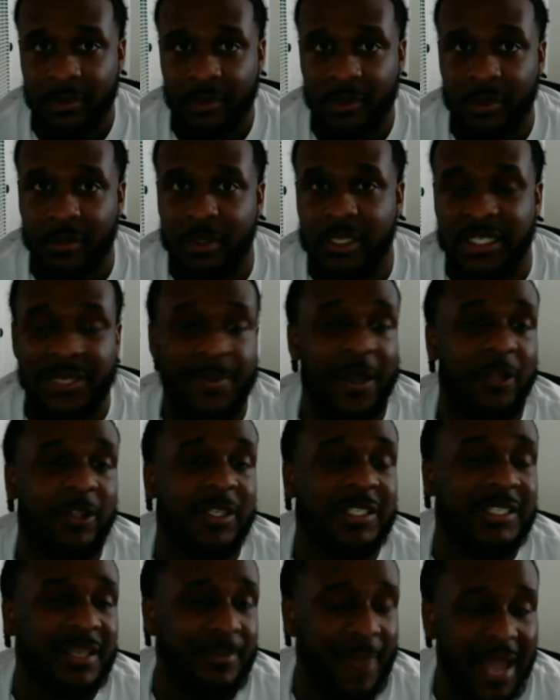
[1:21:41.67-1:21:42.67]
It's about the
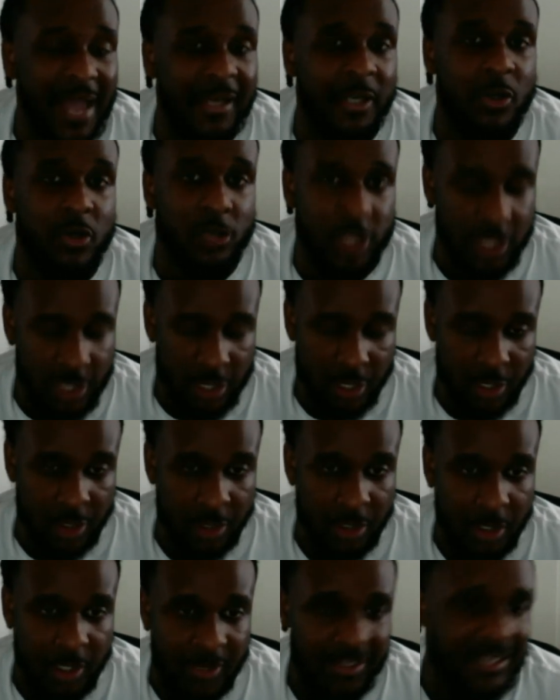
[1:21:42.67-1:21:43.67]
sabbatical year.
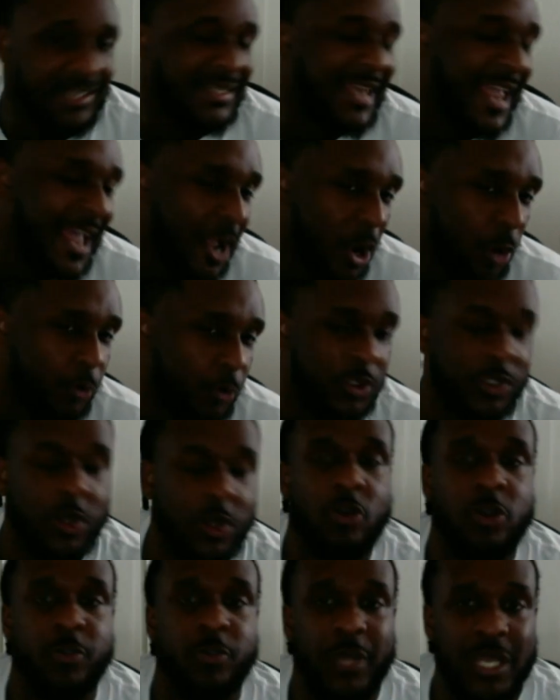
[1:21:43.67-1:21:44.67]
This helps
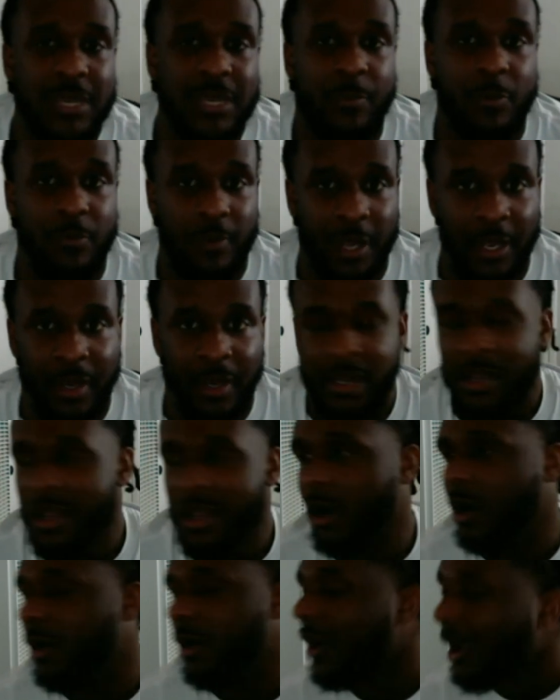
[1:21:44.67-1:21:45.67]
those people, man.
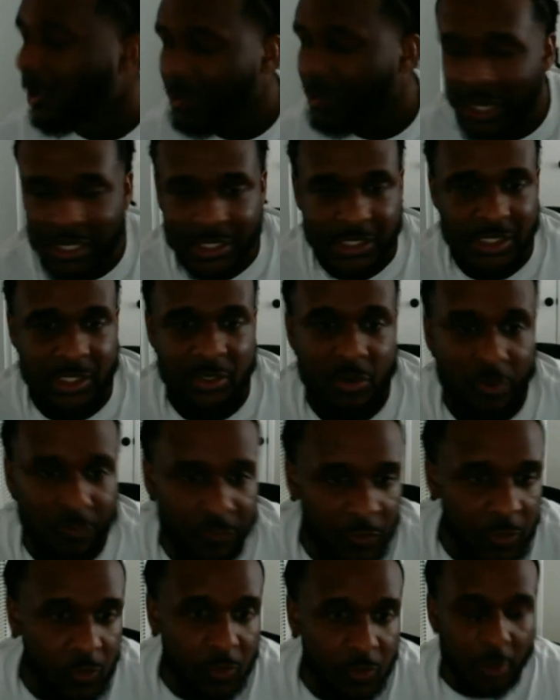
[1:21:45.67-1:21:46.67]
Oh, I don't gotta steal
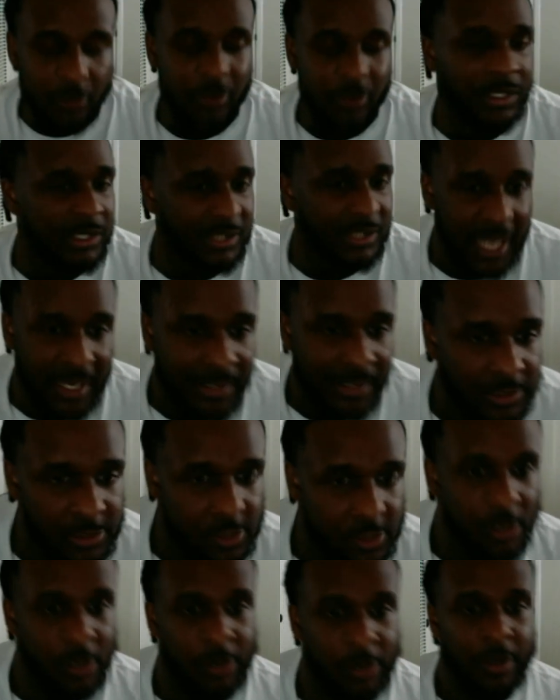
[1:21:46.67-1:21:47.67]
food or this, that, and the
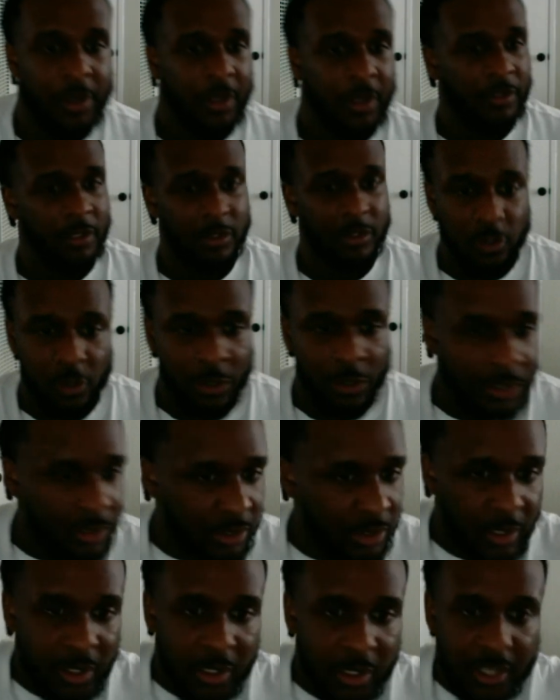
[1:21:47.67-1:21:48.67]
third. The Lord,
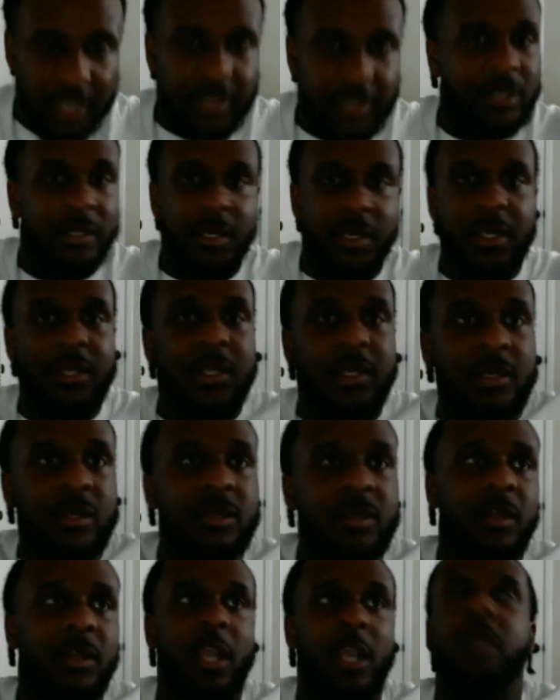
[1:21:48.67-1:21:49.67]
he
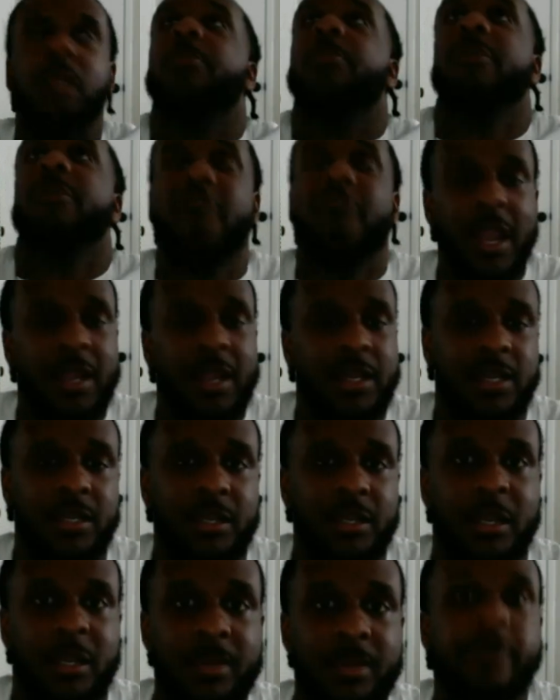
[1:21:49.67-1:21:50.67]
didn't provide it.
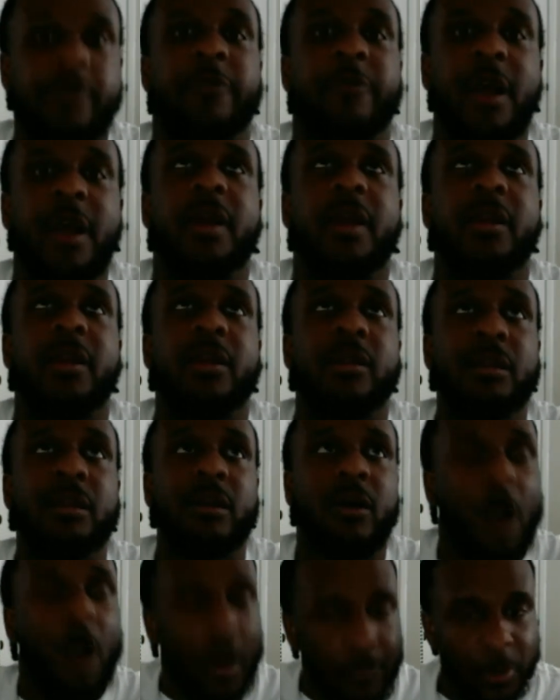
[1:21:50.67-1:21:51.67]
He provided.
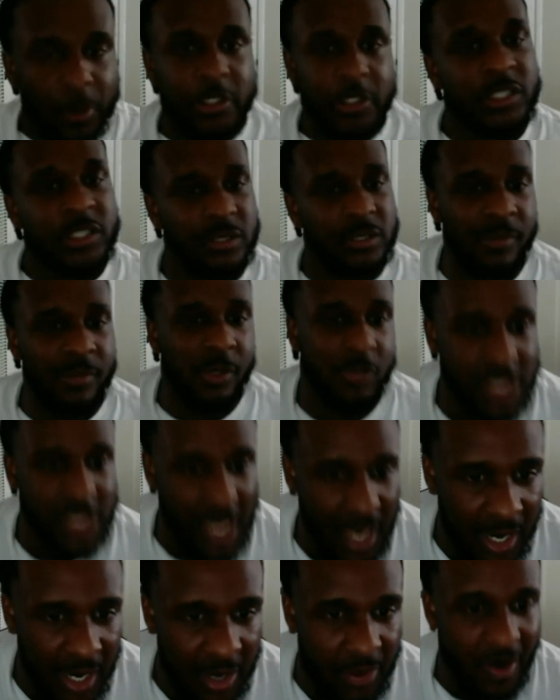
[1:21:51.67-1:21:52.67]
All praise to the Most
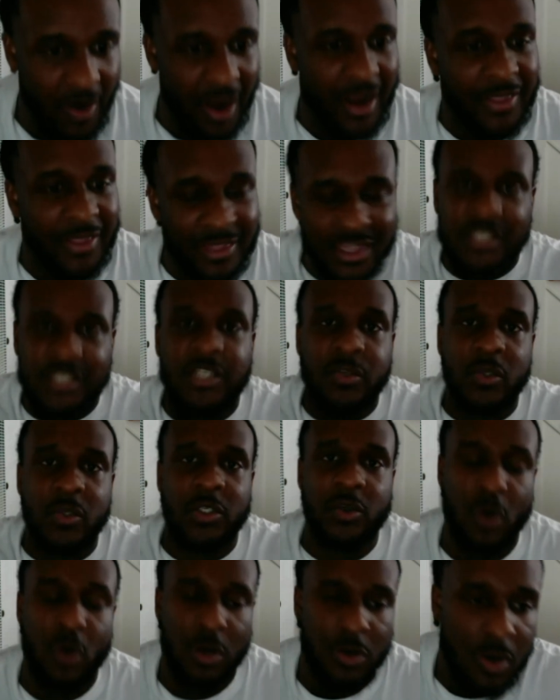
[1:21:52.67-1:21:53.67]
High, right? This is what's
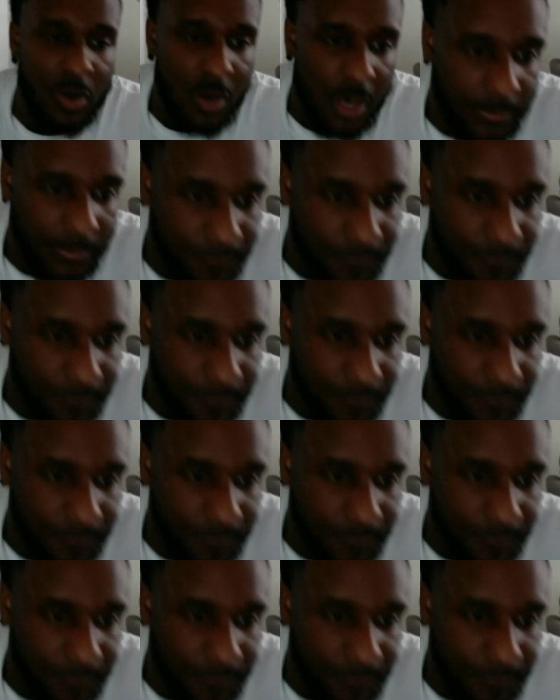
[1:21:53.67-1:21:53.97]
going on.